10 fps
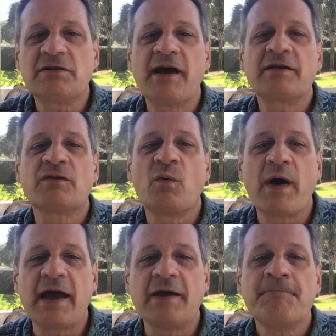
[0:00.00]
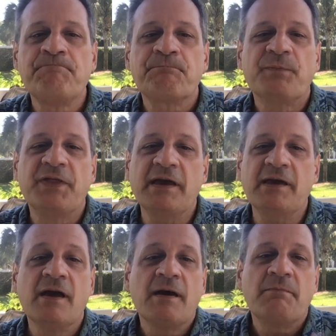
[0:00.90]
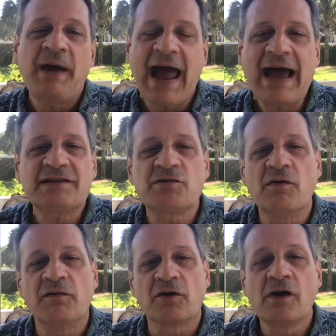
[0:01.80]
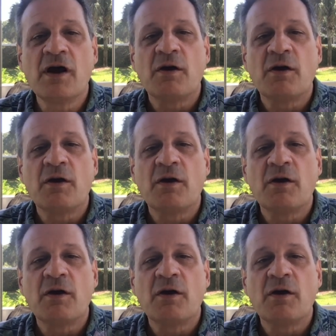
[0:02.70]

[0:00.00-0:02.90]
like the way the Passover